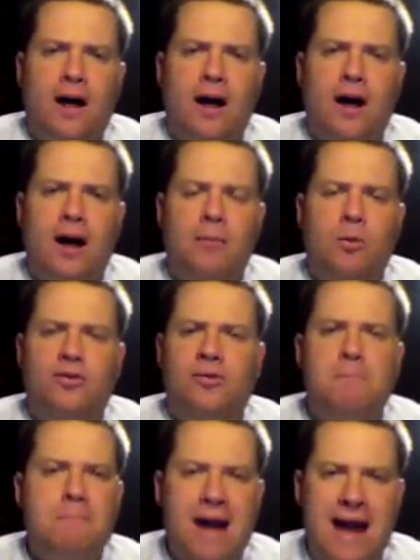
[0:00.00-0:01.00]
was a
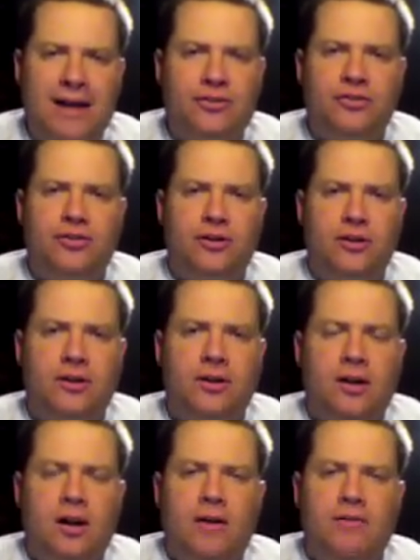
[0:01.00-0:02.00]
master
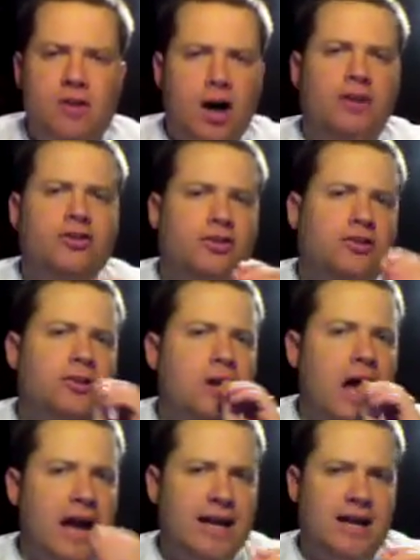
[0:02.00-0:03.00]
of not just
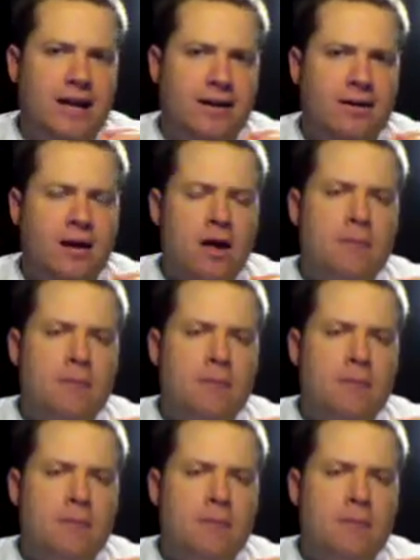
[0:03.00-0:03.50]
lighting,